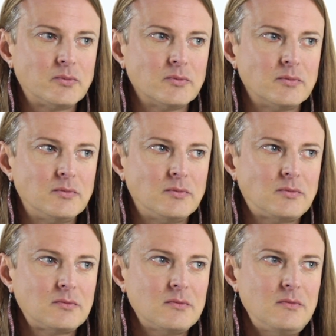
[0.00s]

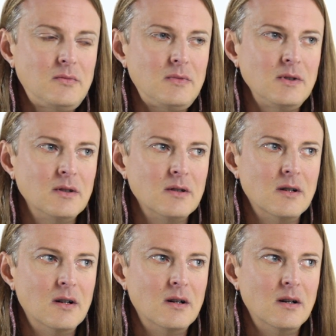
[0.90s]

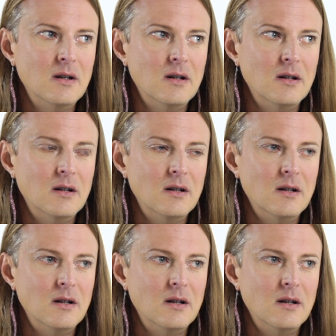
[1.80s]

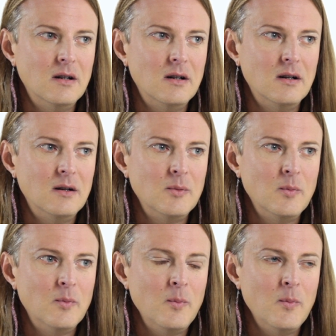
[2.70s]

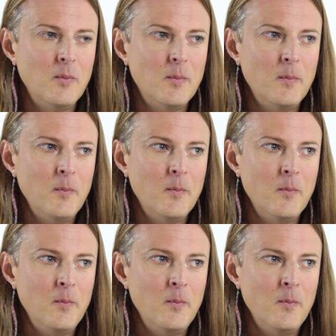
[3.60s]
(no one is talking)